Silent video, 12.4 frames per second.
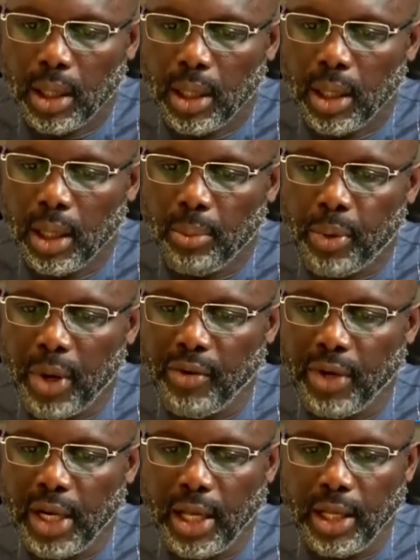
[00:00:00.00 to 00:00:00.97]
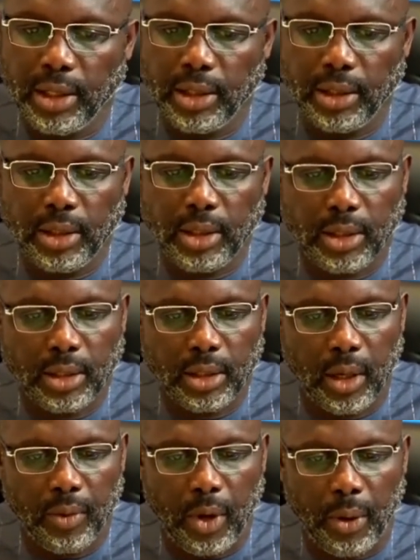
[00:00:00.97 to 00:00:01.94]
and prevalence
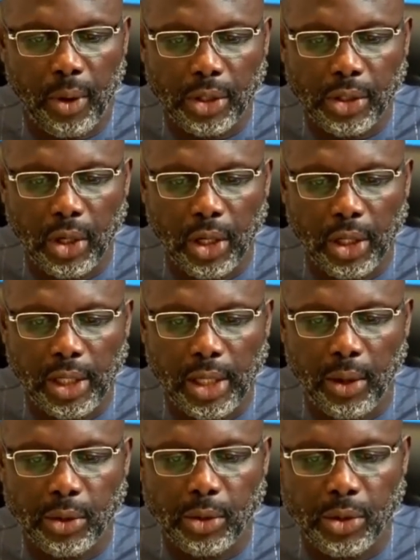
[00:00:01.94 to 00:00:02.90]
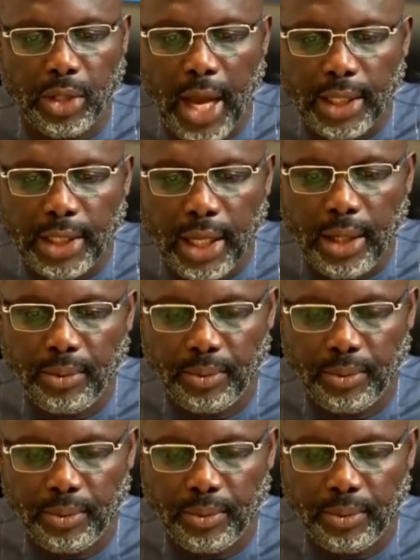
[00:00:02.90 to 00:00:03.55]
of corruption in our society,